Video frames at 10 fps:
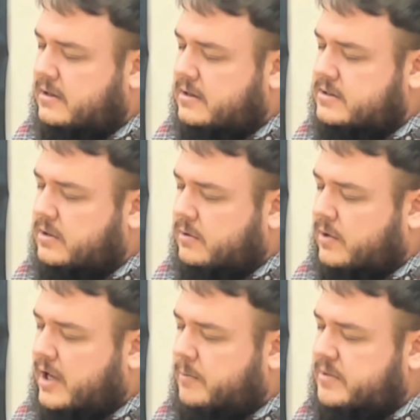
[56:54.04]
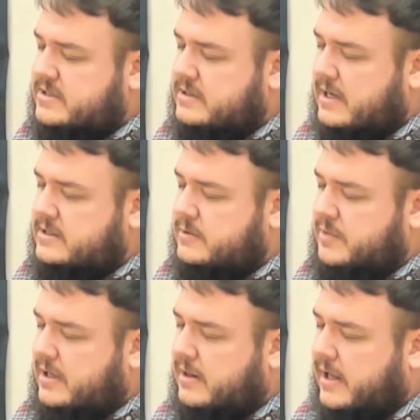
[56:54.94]
So, Lord, help us not to
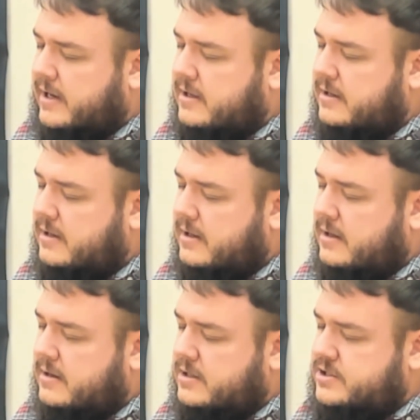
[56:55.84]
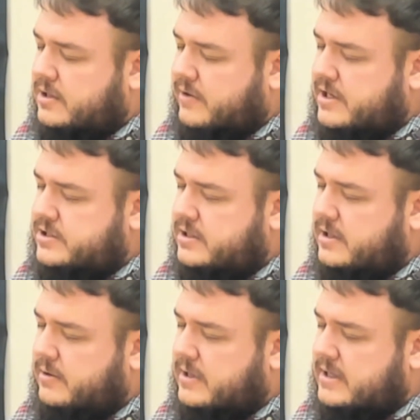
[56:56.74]
be like the generation
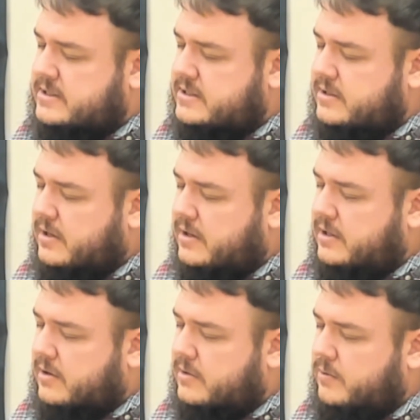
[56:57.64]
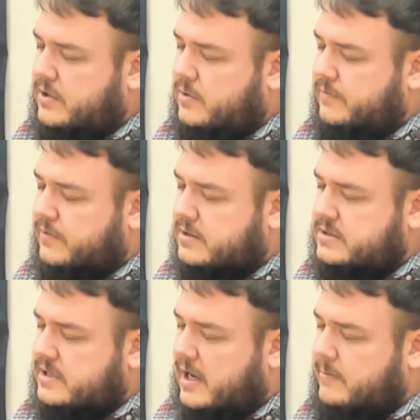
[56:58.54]
that existed on the earth when you
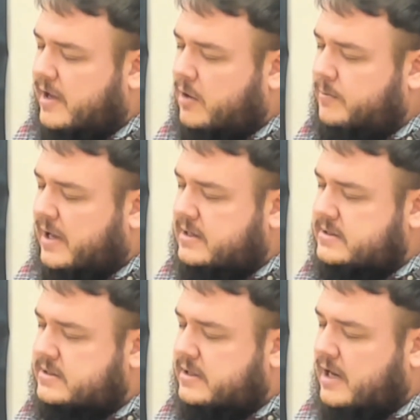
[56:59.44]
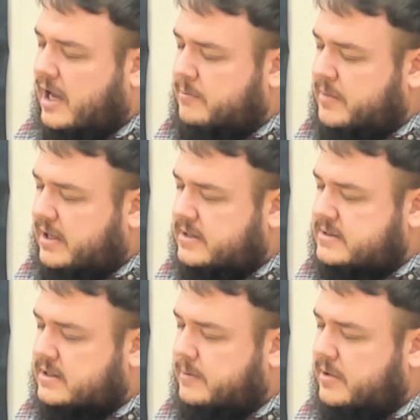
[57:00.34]
first came. Help us to not be
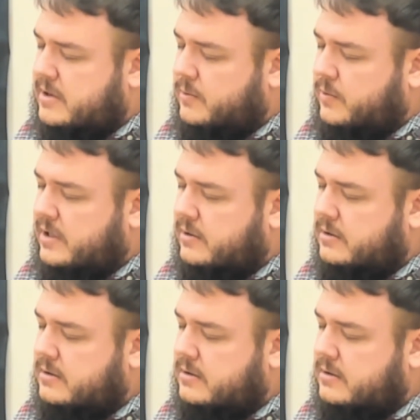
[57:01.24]
asleep at the wheel.